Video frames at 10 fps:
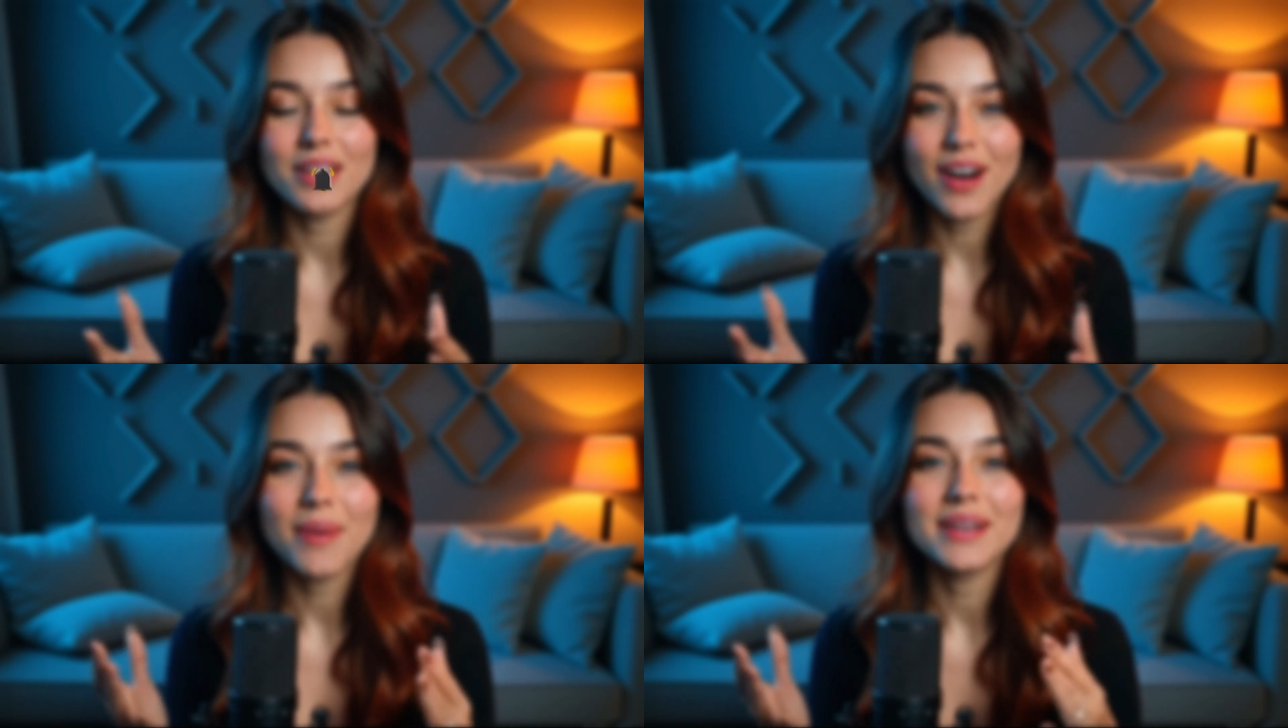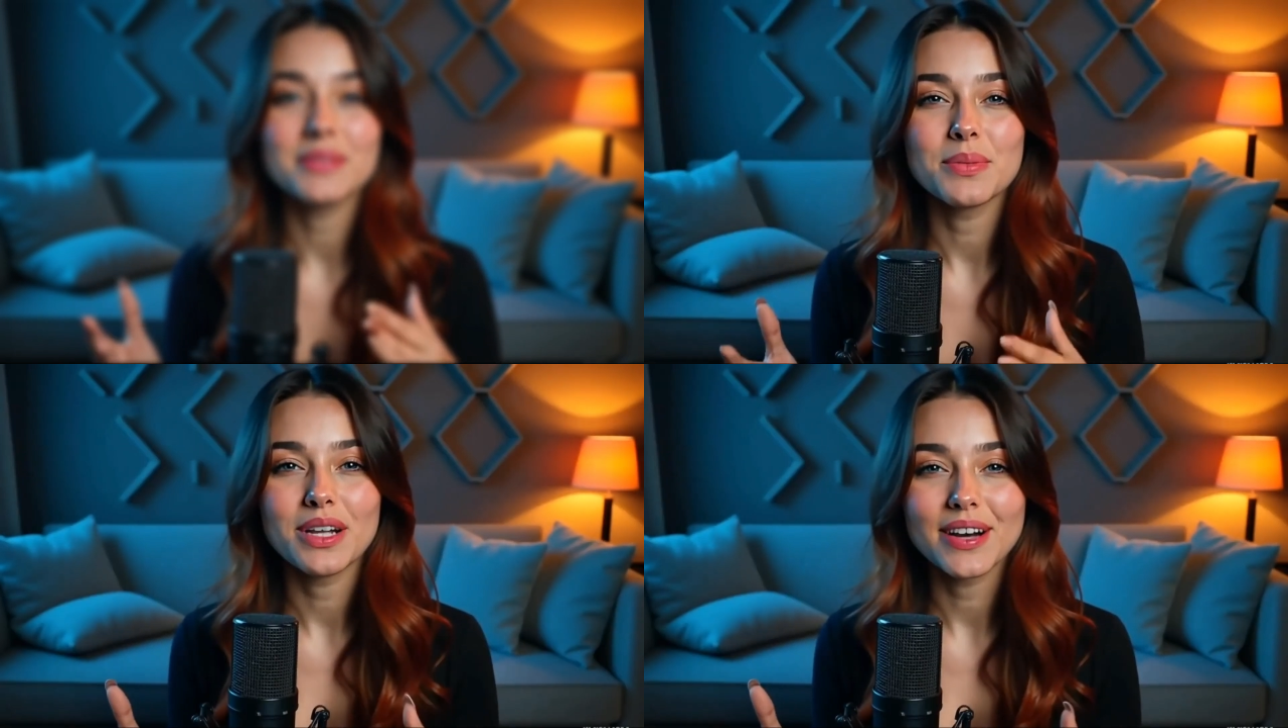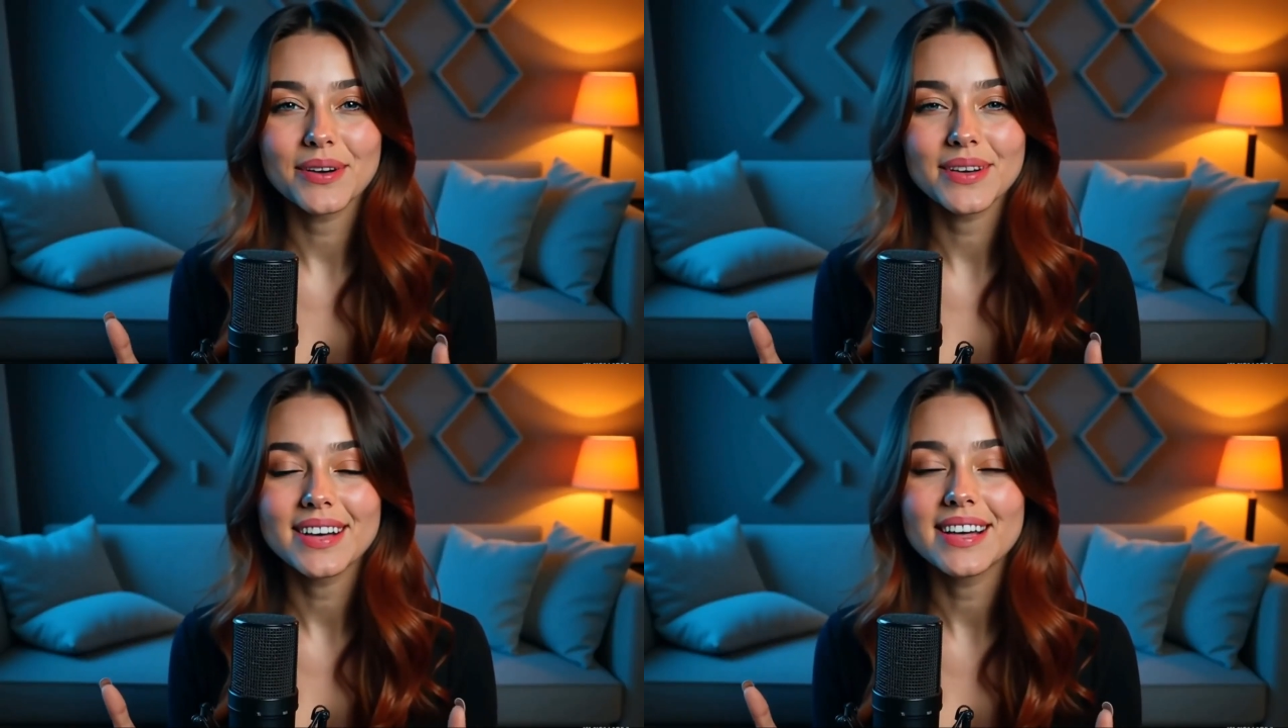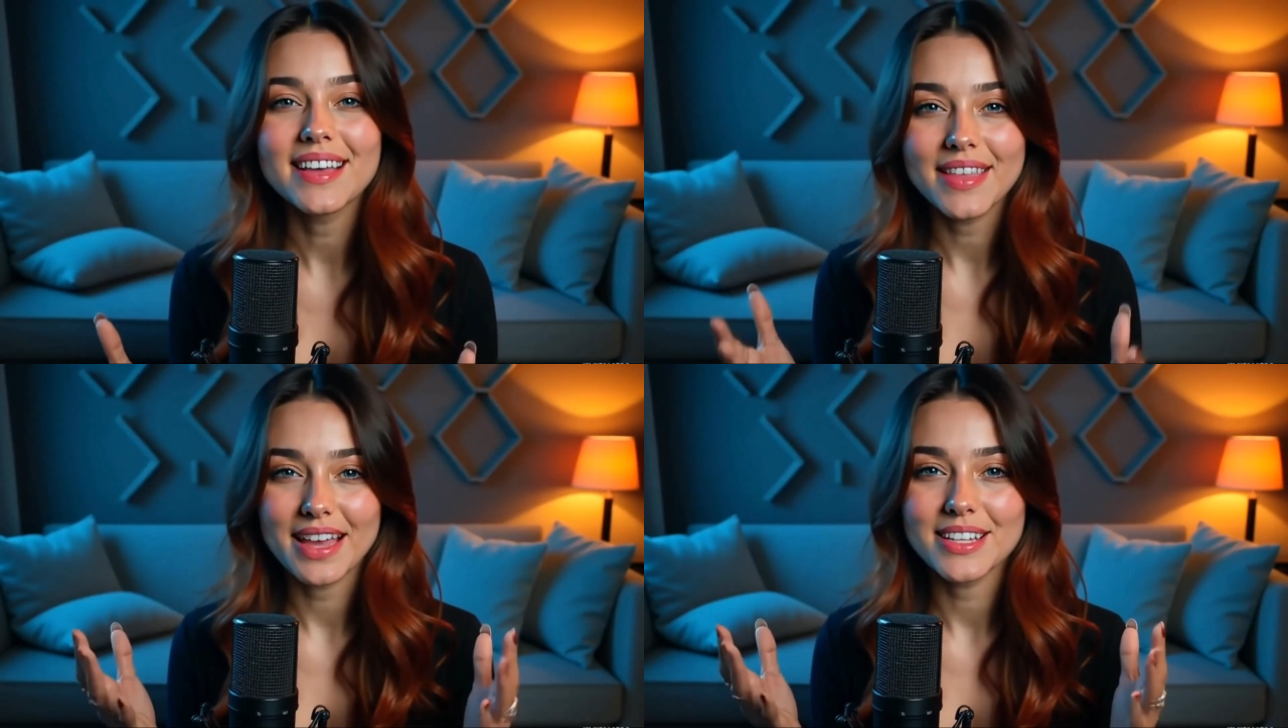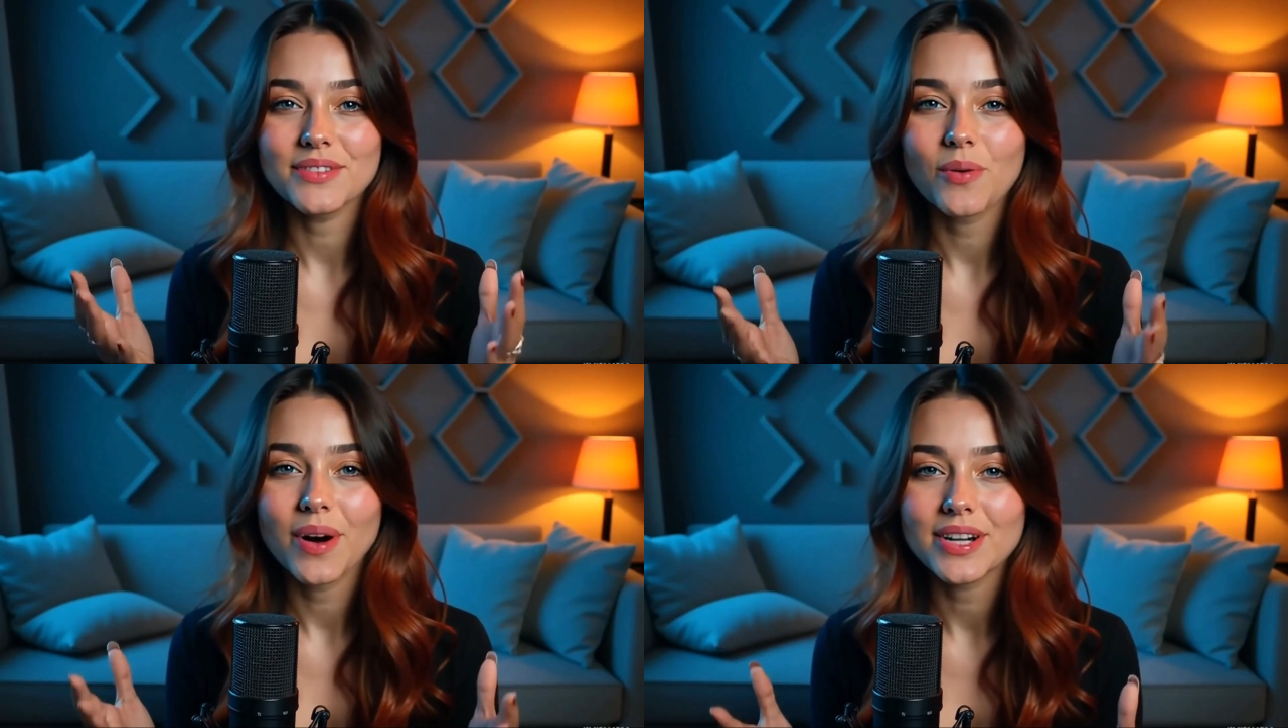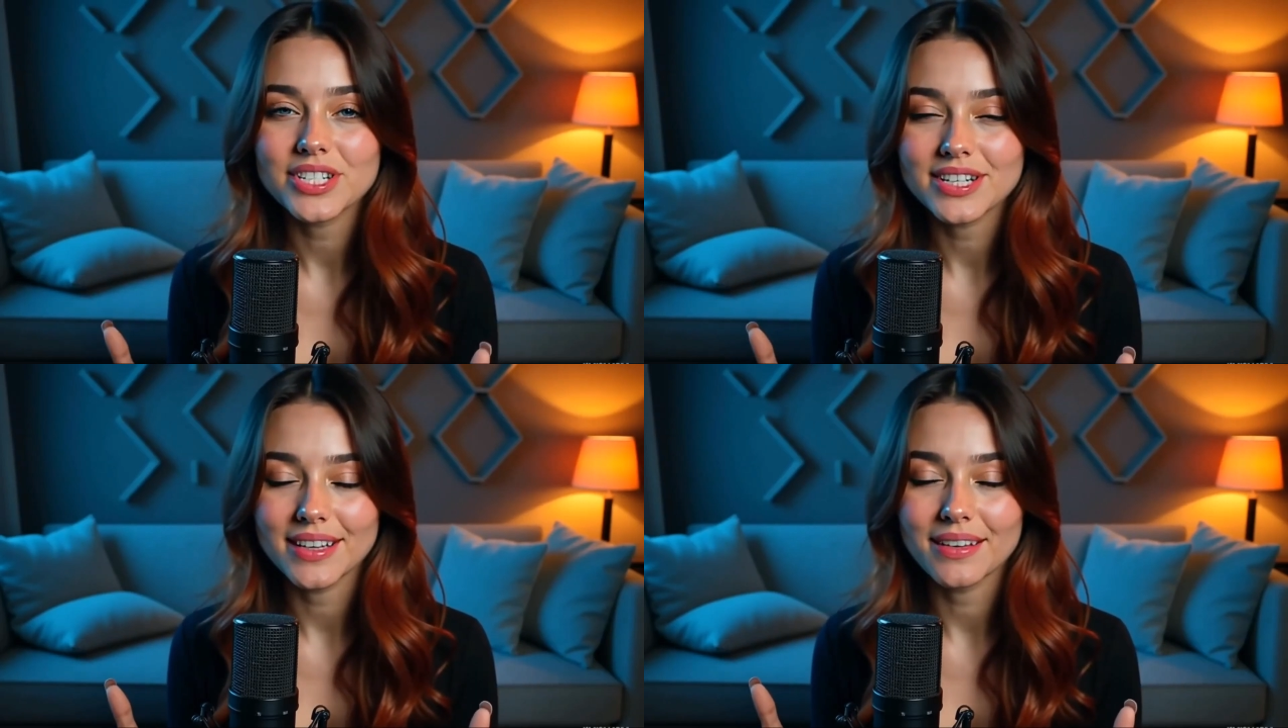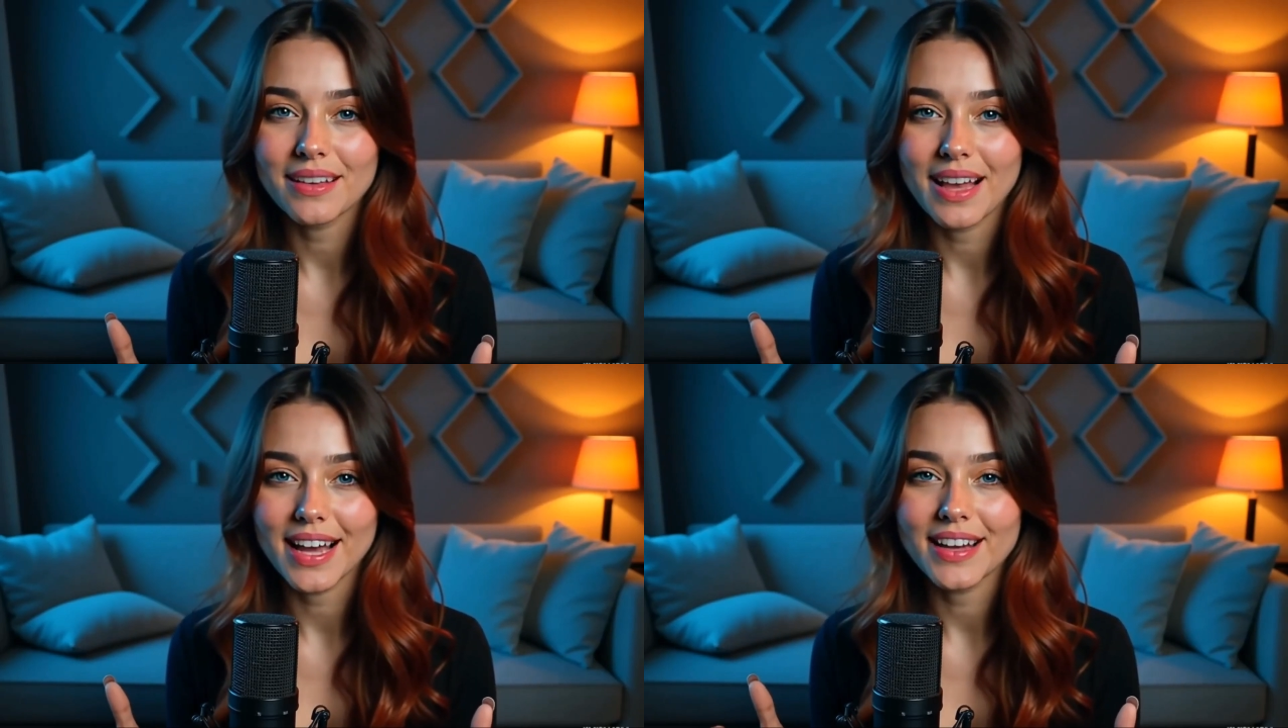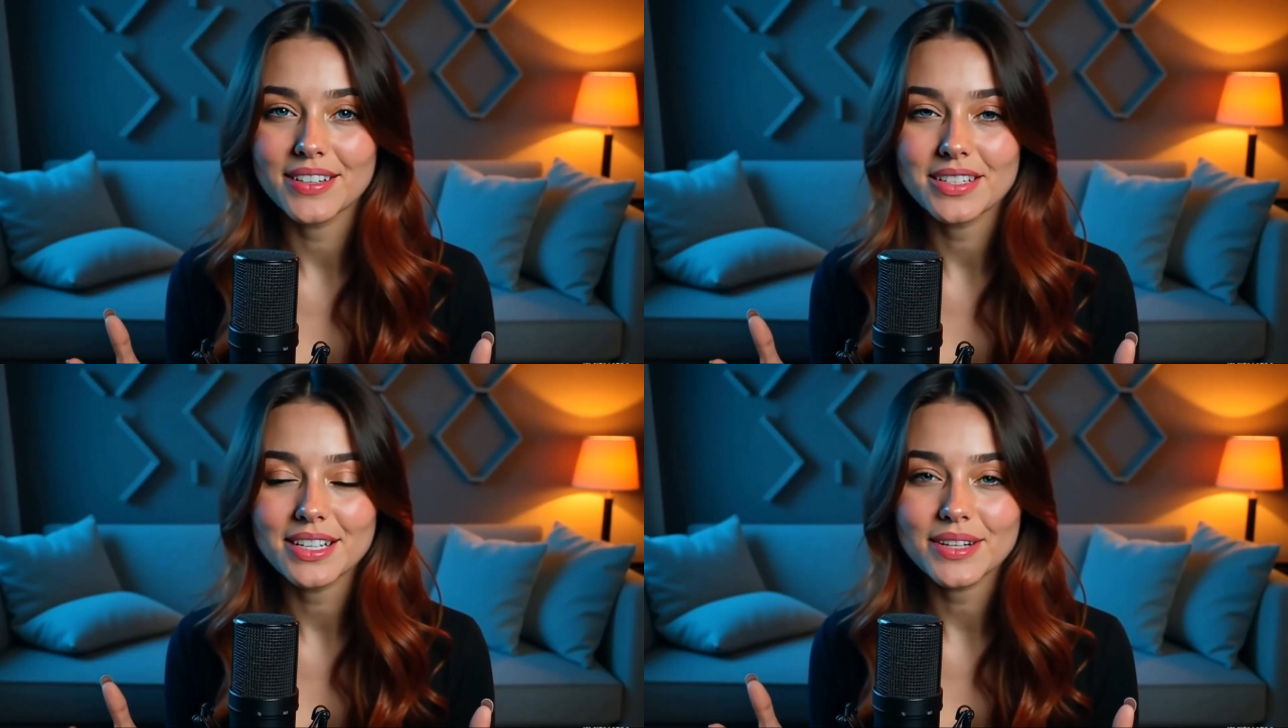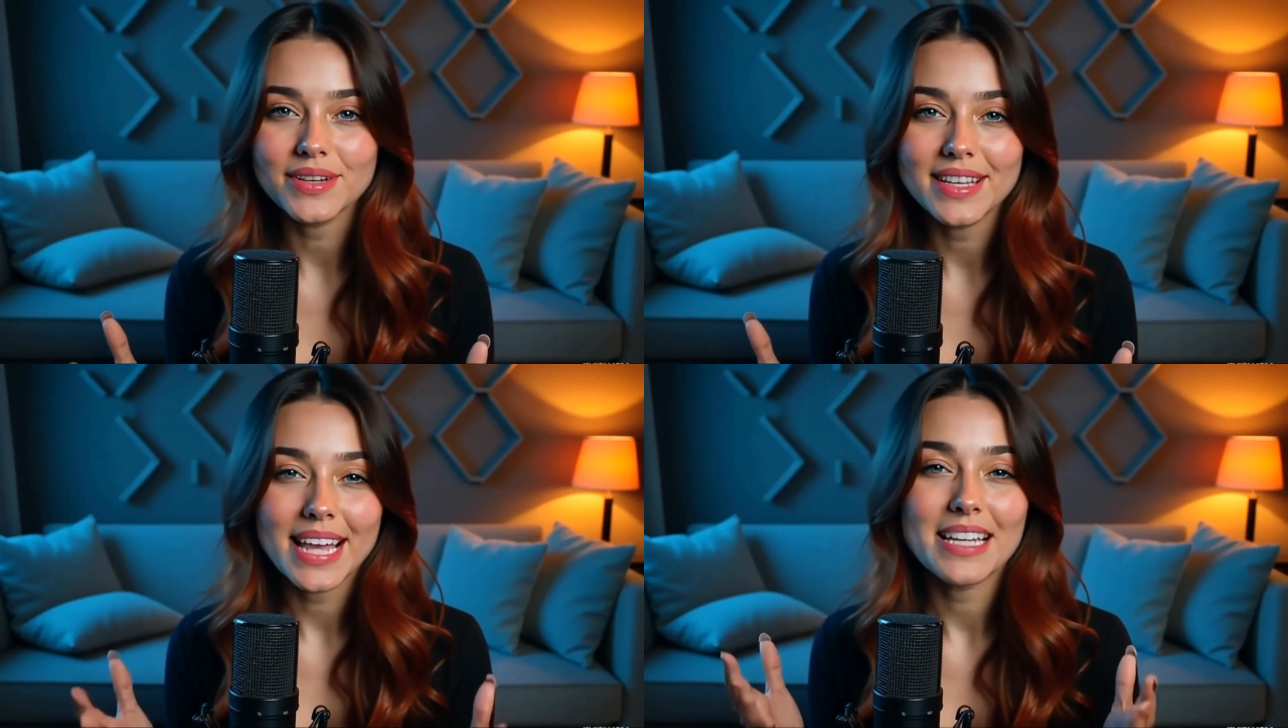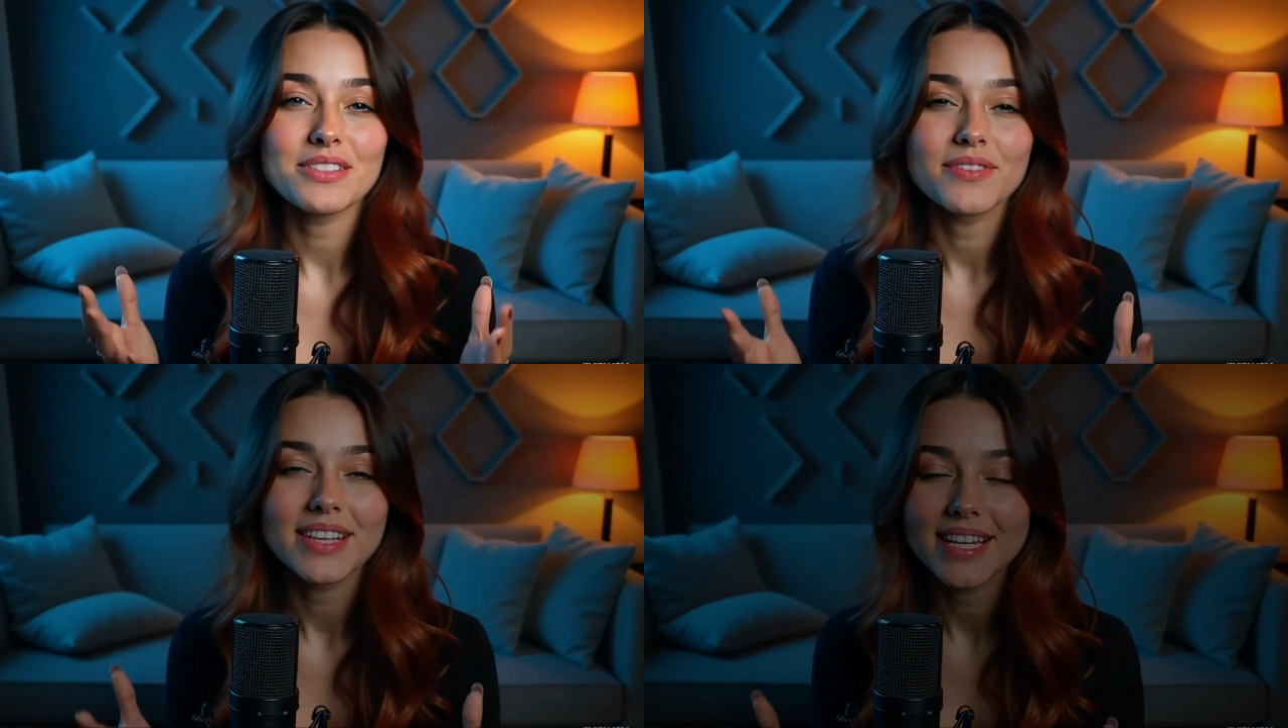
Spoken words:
in the comments below. Thanks for watching, and I'll see you in the next